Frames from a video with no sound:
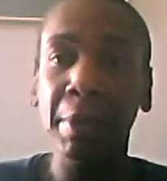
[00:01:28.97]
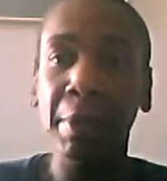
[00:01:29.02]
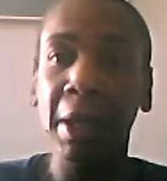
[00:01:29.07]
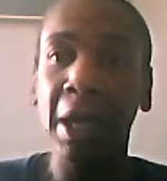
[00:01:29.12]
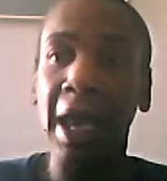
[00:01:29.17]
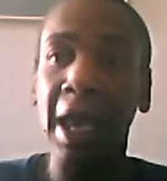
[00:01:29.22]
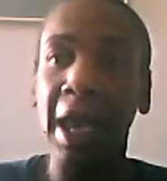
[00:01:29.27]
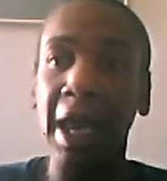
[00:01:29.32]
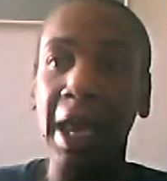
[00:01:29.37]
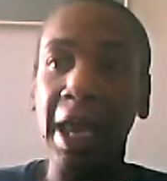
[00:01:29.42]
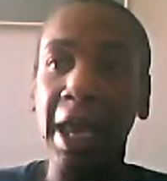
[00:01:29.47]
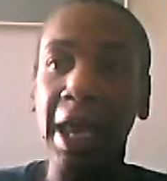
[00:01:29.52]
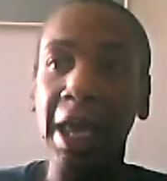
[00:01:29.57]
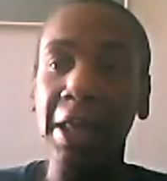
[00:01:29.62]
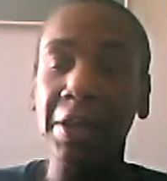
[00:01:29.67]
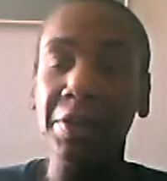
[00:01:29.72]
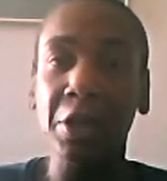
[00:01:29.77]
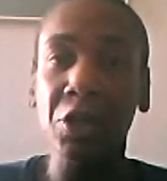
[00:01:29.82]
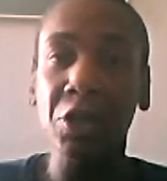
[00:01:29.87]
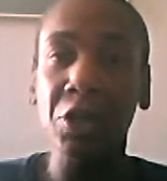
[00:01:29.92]

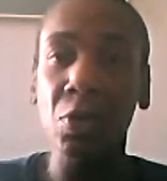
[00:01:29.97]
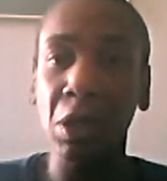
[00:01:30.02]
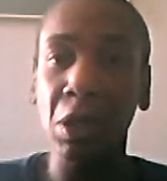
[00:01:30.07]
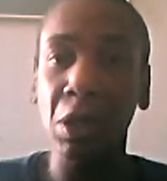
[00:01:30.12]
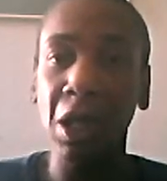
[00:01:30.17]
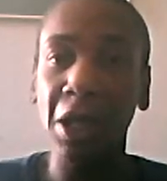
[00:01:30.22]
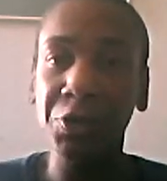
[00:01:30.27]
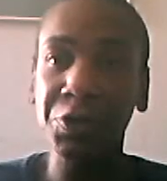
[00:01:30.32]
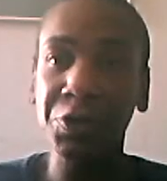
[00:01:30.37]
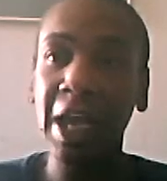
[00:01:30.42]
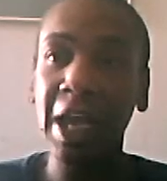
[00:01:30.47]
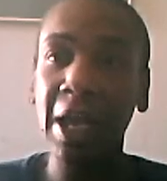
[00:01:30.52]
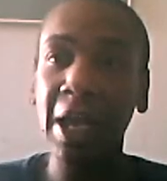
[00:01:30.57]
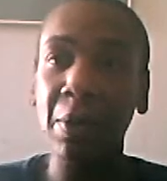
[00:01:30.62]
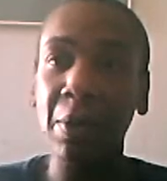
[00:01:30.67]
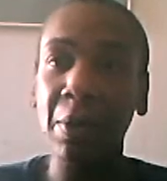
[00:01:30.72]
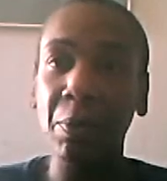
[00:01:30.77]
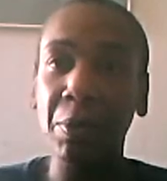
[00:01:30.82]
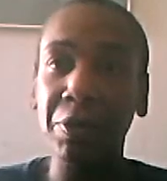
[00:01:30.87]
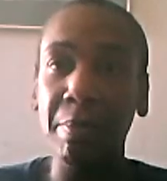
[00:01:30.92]
and you will
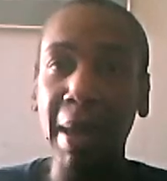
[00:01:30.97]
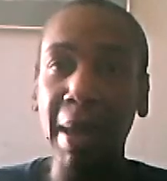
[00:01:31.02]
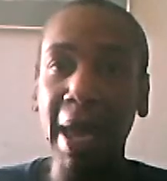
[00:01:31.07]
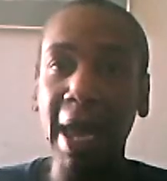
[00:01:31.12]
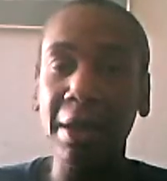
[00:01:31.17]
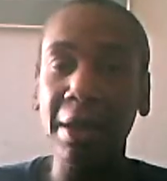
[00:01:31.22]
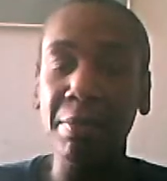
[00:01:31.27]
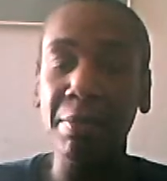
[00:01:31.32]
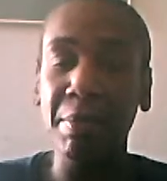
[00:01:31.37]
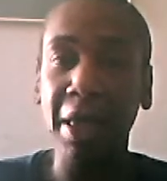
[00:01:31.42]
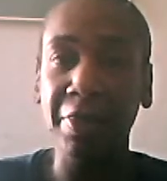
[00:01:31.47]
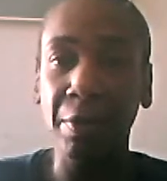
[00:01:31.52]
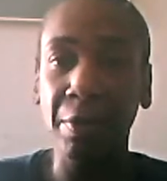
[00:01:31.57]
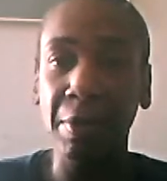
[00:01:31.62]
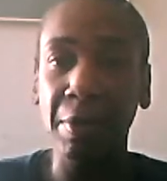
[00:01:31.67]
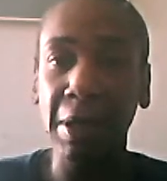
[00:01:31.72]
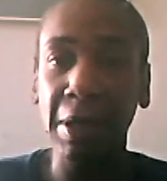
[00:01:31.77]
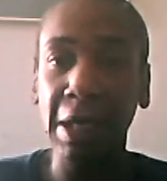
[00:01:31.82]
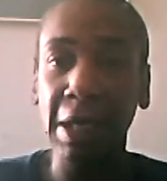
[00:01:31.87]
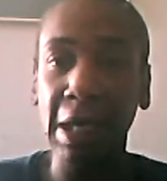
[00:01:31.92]
understand what the bad man
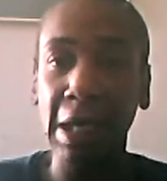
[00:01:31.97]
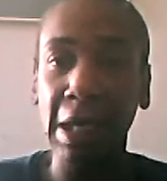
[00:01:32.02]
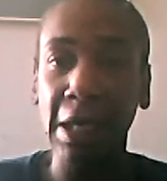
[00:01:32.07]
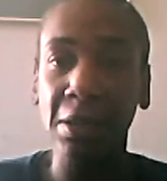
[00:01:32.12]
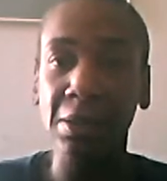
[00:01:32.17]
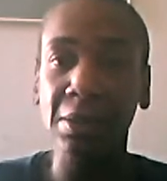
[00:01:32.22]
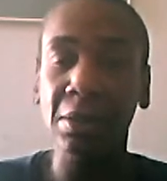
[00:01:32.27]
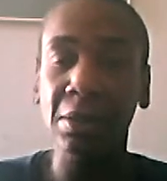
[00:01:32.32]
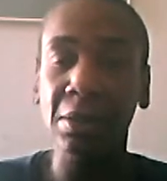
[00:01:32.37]
theory is.